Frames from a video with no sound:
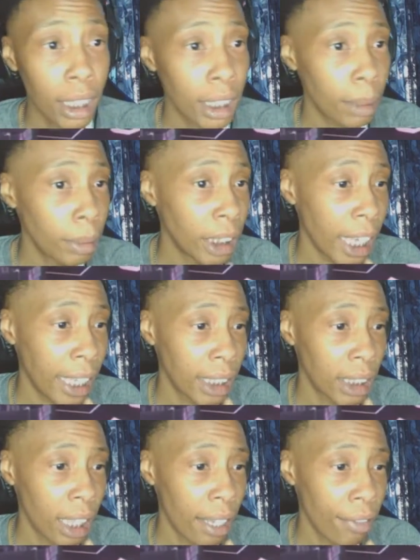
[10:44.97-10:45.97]
and some
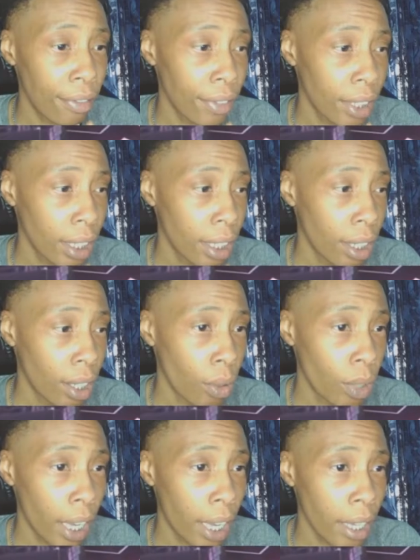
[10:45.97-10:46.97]
change left,
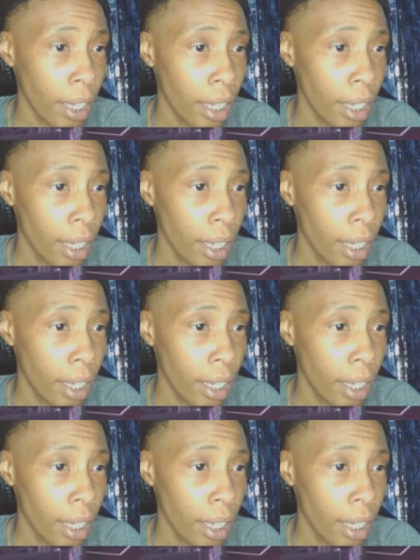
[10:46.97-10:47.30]
okay?